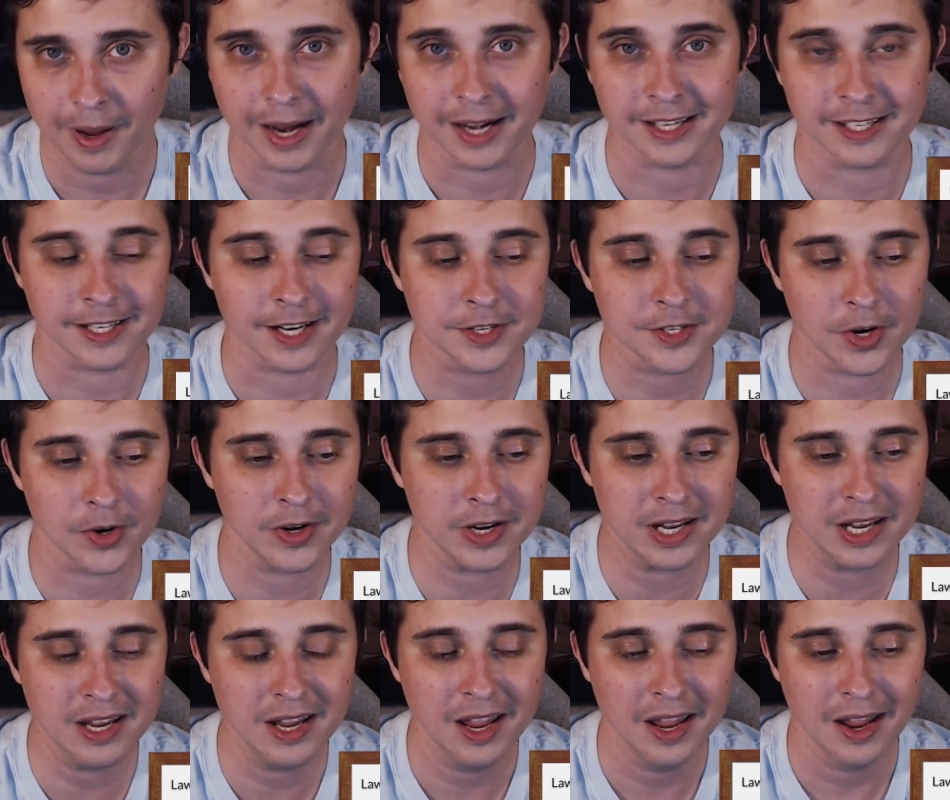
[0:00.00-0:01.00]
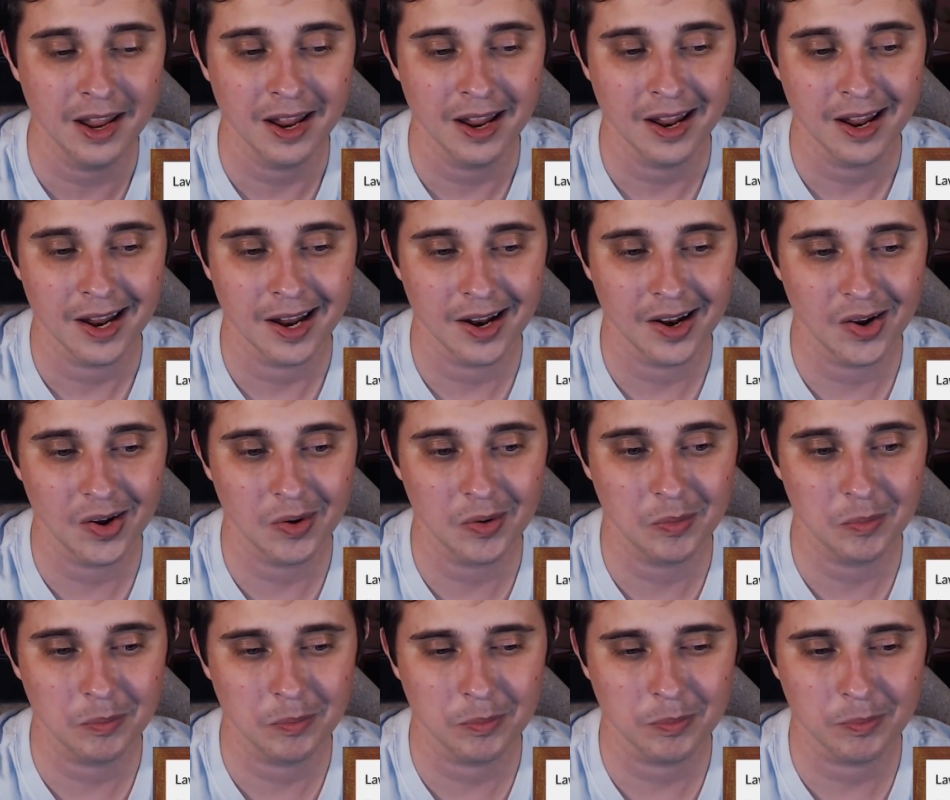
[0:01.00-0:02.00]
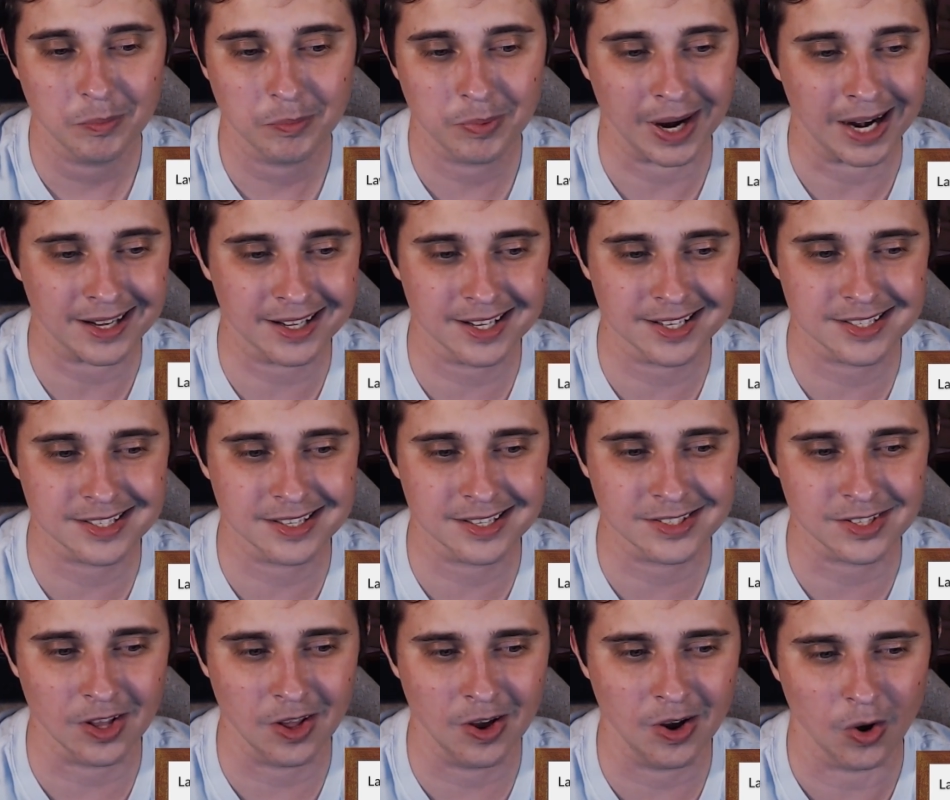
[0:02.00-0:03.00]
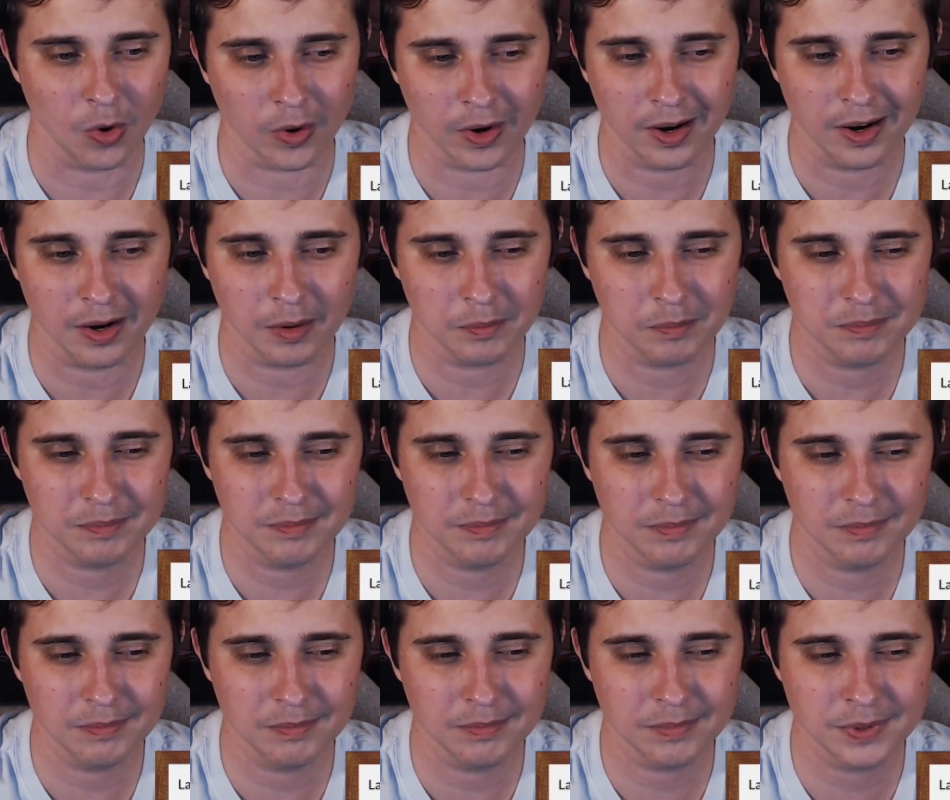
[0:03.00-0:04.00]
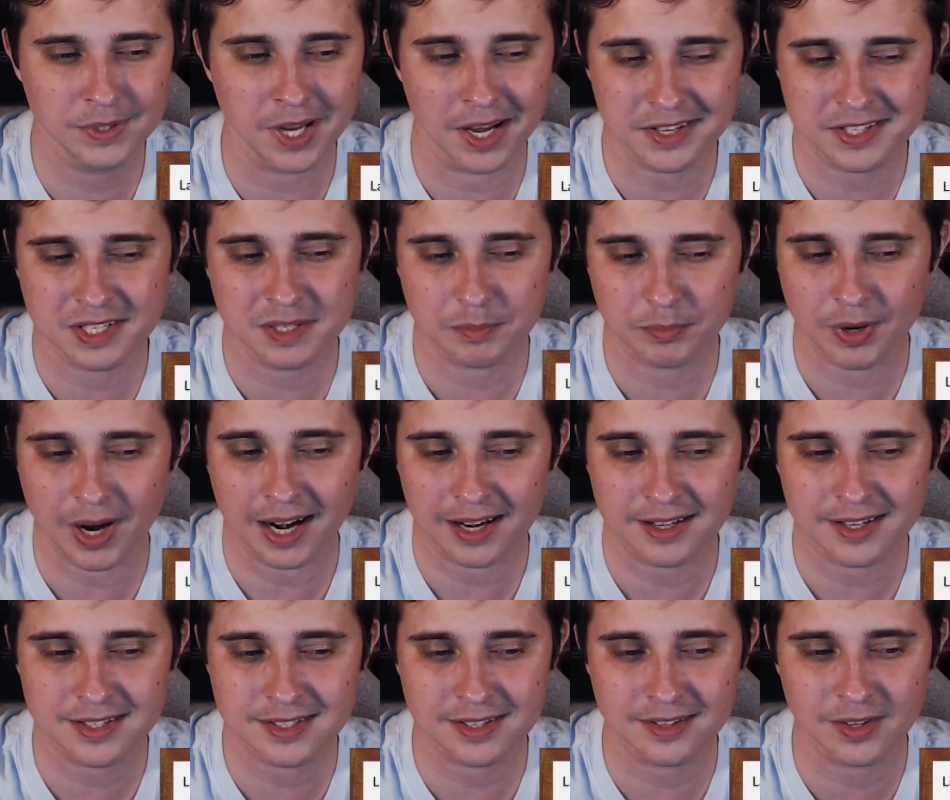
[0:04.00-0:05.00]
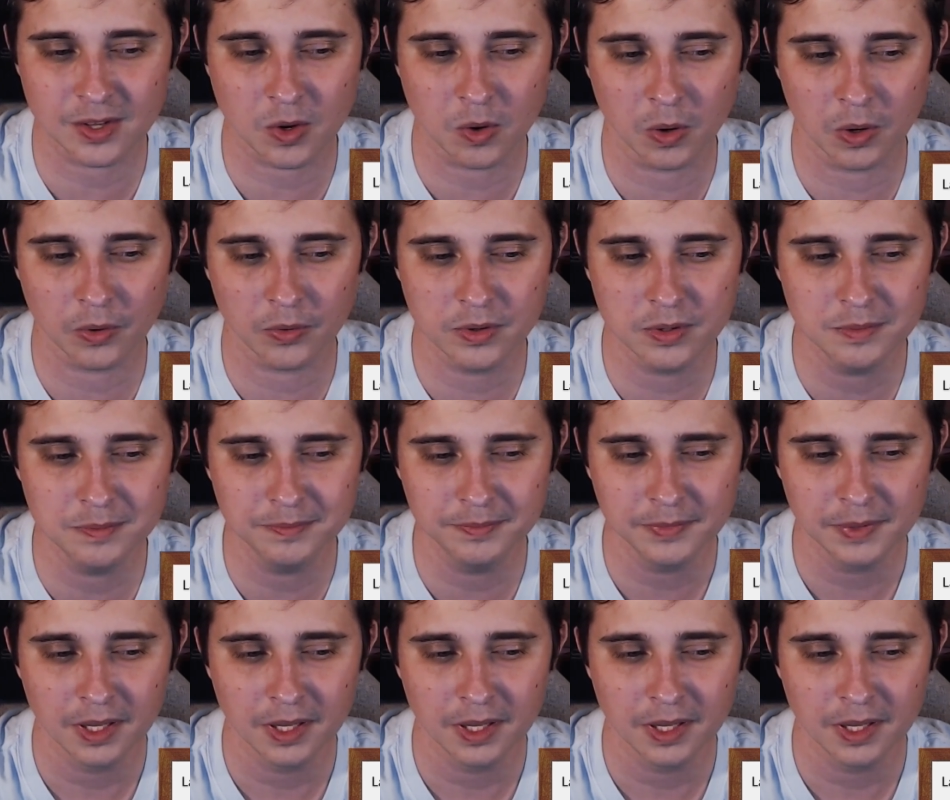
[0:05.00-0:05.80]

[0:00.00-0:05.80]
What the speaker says: and an attorney practices law or doesn't practice in the courtroom.